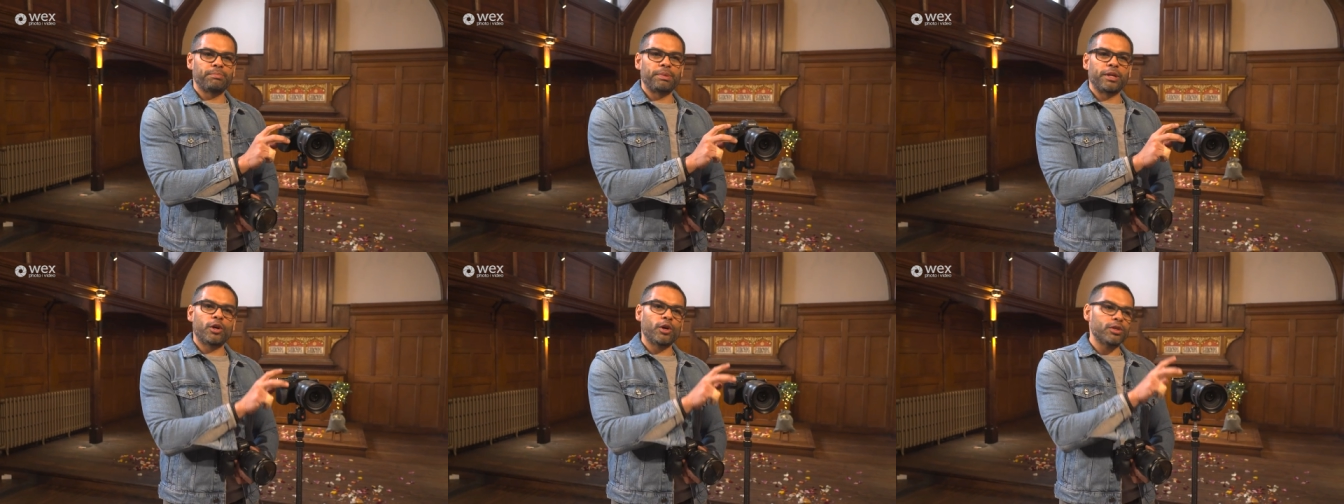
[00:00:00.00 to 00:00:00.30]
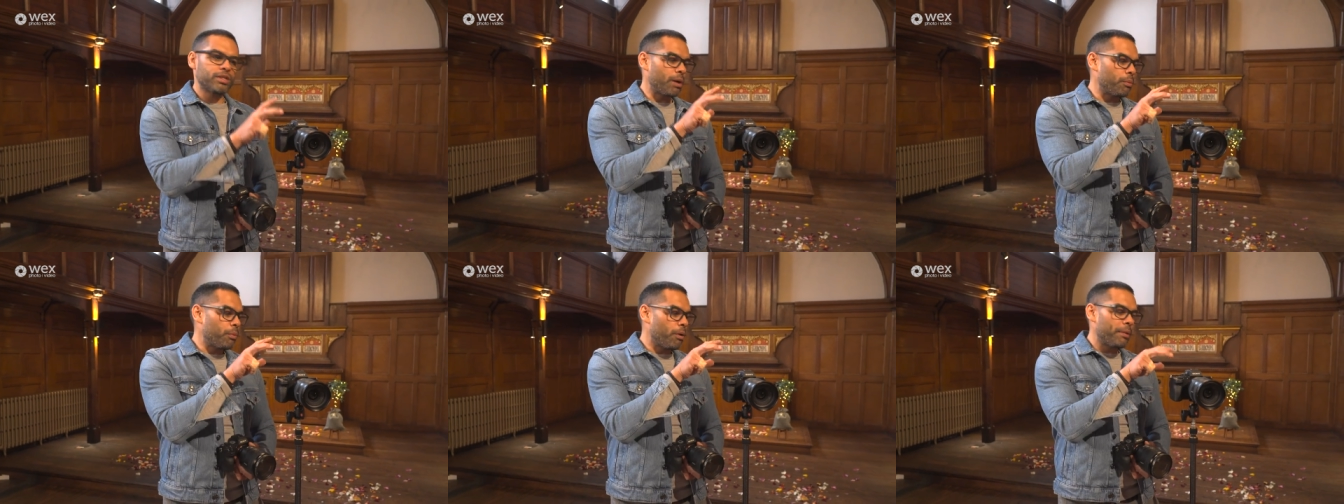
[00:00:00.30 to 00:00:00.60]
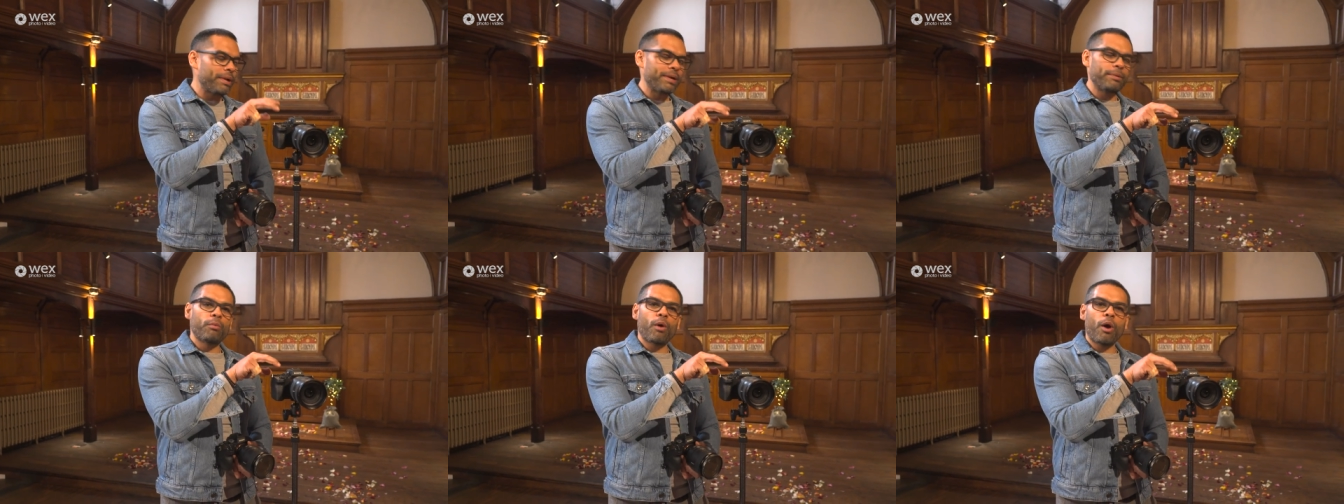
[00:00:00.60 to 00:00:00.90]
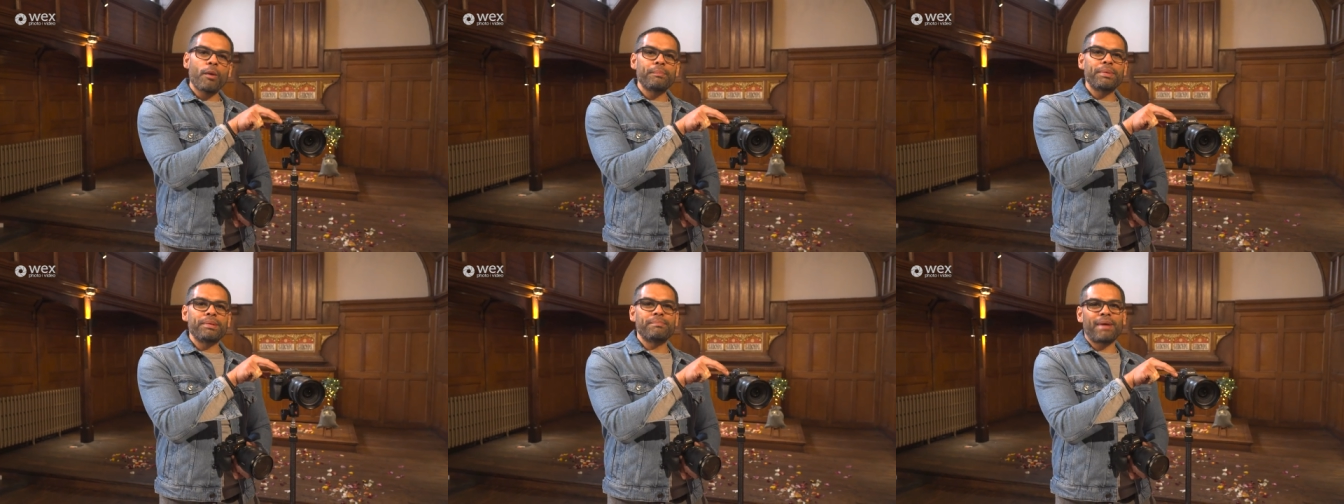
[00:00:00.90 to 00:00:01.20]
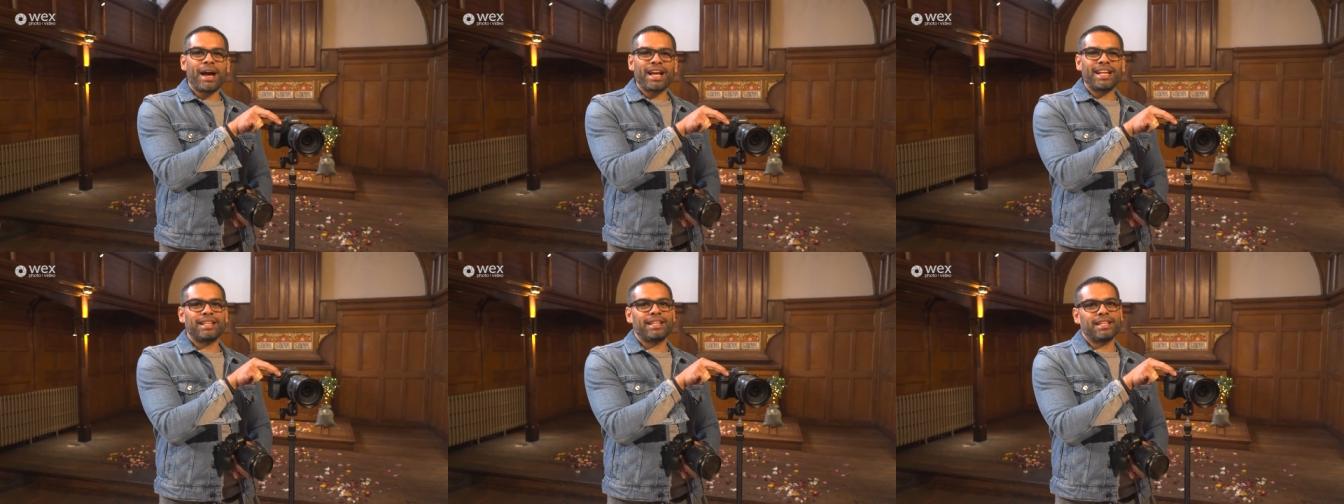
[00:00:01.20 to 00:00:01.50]
because I probably won't be
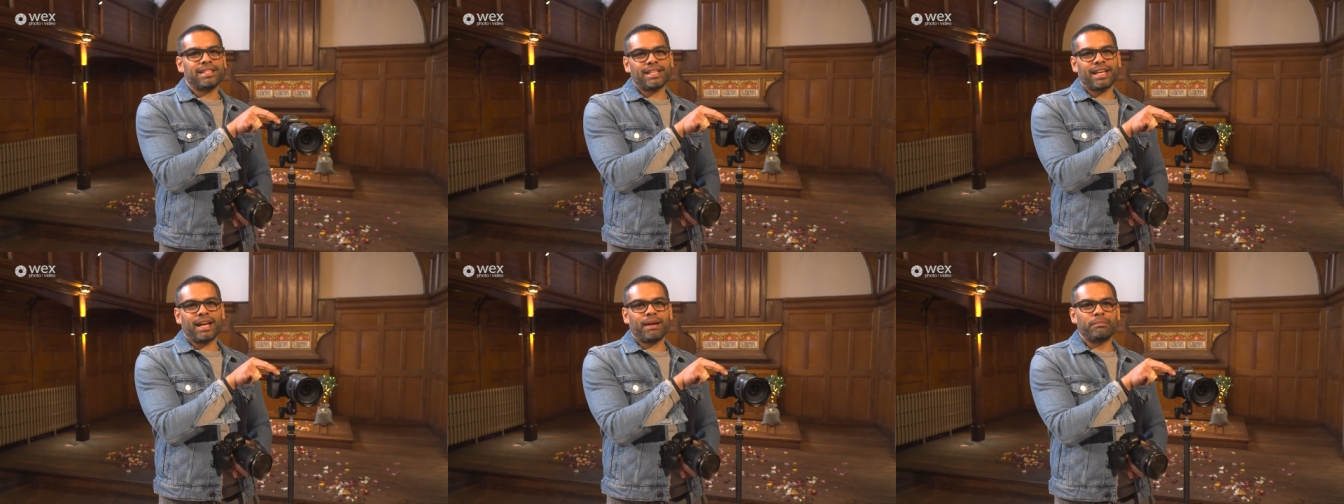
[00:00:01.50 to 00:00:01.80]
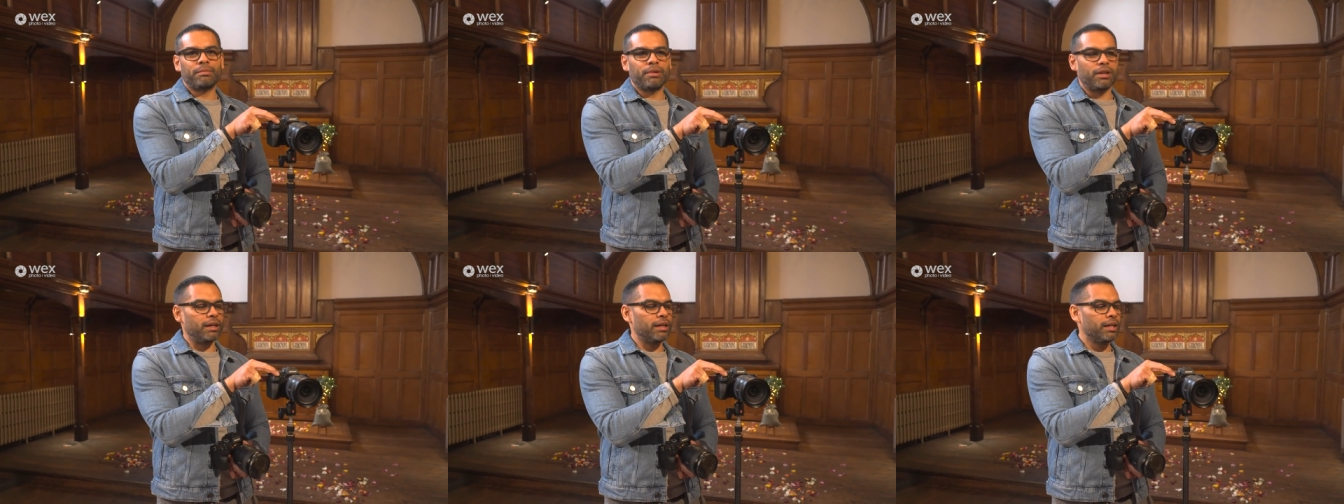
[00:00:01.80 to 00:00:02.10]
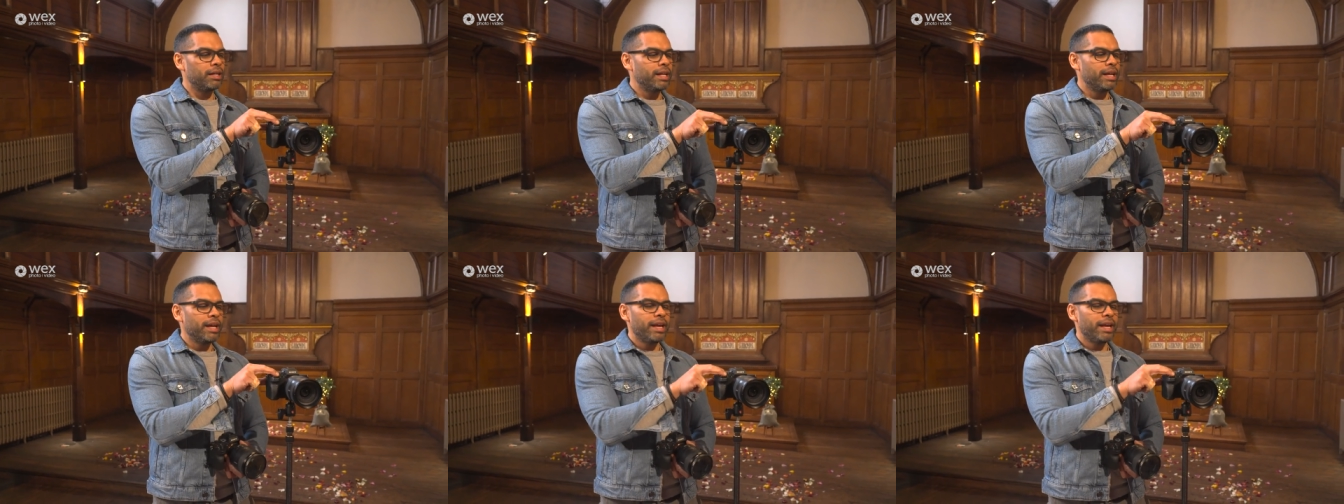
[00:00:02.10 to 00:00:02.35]
manning this camera,